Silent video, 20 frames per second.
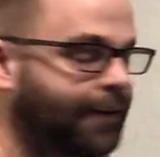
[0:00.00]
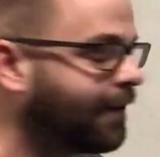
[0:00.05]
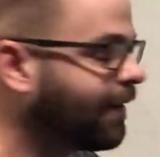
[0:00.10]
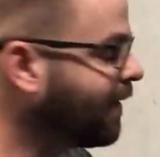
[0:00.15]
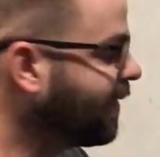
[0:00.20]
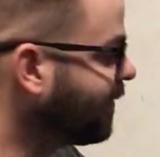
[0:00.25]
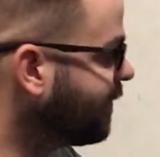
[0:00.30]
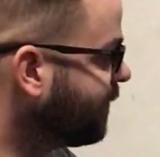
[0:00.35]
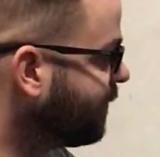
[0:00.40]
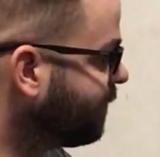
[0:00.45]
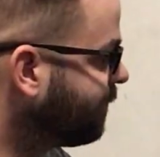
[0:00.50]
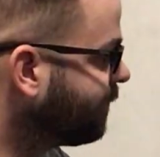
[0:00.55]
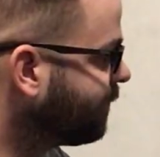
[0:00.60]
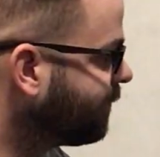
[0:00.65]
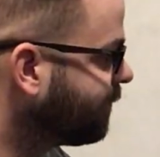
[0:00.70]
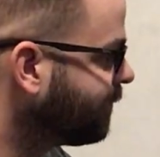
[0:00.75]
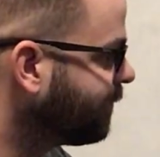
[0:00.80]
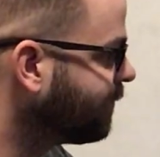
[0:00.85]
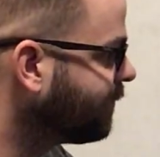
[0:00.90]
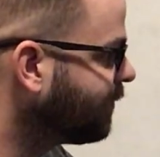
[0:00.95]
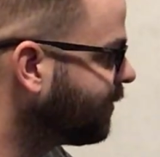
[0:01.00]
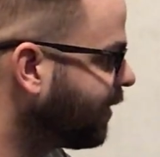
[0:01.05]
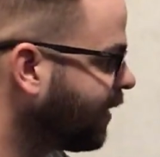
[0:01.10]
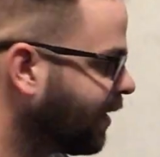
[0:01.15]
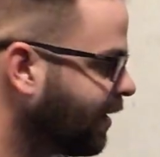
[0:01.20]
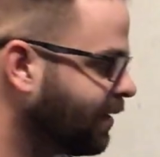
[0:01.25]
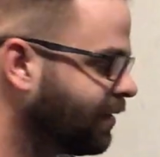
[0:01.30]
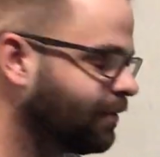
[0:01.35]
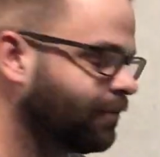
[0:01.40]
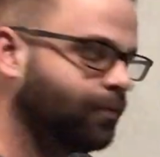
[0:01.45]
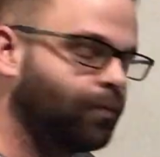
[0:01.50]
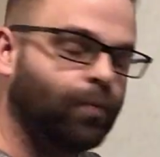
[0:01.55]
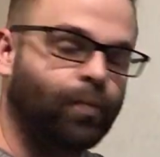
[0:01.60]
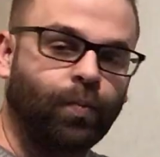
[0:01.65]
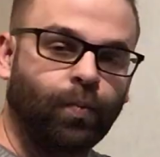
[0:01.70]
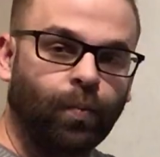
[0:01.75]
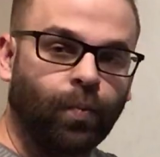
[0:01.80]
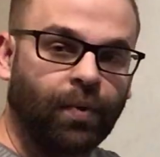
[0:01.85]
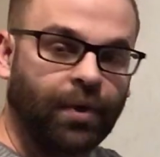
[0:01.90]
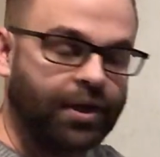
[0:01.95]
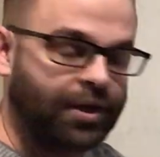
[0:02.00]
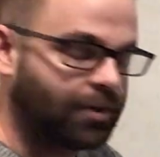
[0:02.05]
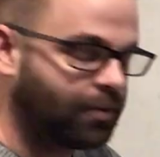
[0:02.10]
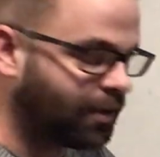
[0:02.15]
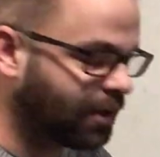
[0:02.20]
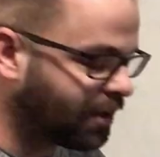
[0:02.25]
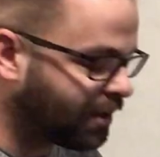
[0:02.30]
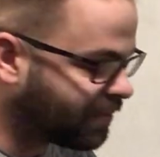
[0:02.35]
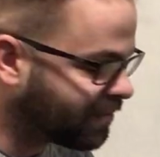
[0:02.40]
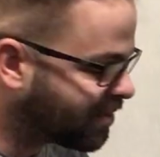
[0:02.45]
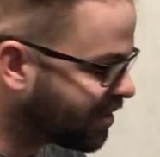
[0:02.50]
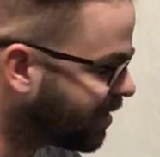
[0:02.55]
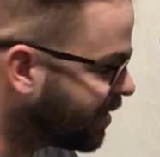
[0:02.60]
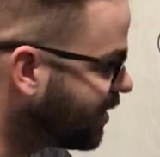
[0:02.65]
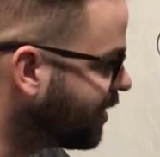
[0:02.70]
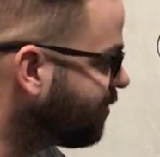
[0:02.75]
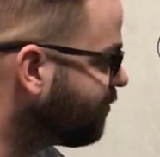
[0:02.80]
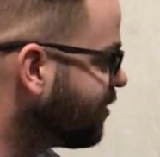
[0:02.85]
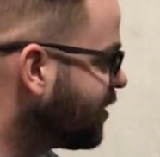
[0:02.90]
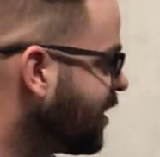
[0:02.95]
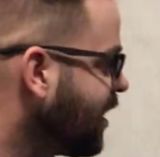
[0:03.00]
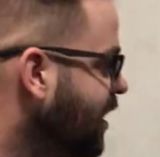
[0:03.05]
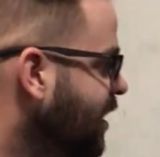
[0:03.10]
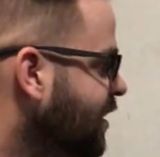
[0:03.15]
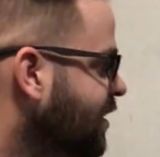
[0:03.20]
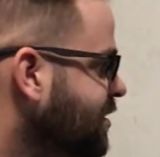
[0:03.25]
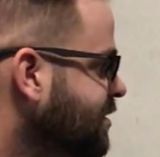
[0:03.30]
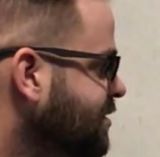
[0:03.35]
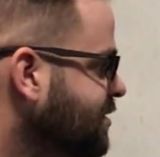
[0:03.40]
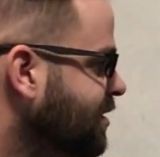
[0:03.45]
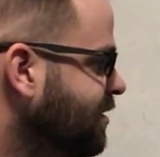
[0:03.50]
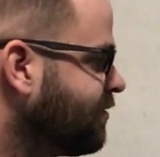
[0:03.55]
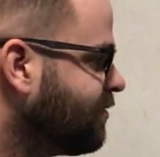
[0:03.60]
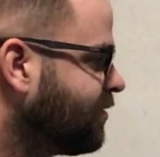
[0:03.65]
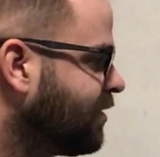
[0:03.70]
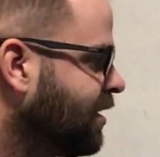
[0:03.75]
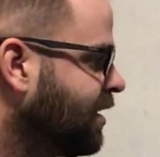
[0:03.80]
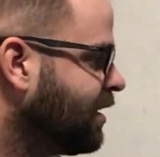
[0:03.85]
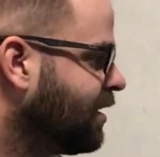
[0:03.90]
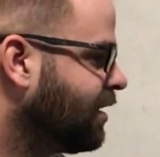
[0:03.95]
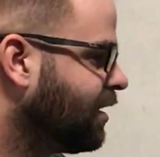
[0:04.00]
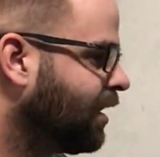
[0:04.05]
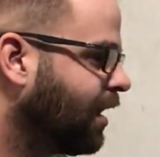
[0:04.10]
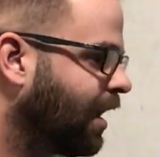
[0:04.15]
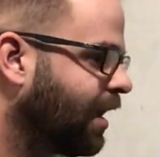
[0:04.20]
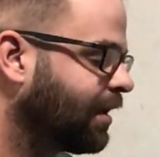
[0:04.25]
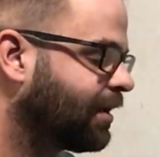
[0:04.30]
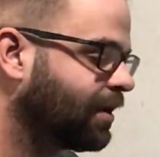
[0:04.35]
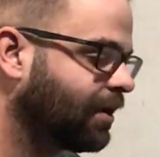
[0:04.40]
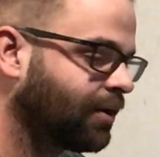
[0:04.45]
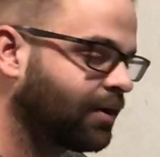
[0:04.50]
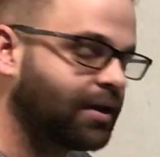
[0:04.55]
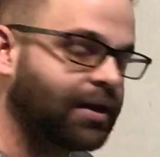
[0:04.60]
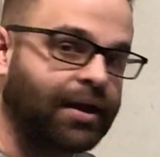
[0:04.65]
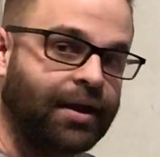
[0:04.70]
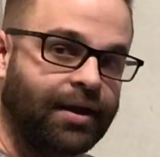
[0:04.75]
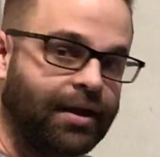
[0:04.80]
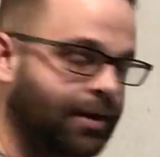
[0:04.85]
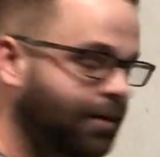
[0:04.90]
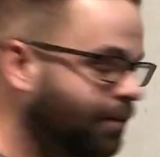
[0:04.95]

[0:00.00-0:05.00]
if, and what you end up seeing every day is if I calculate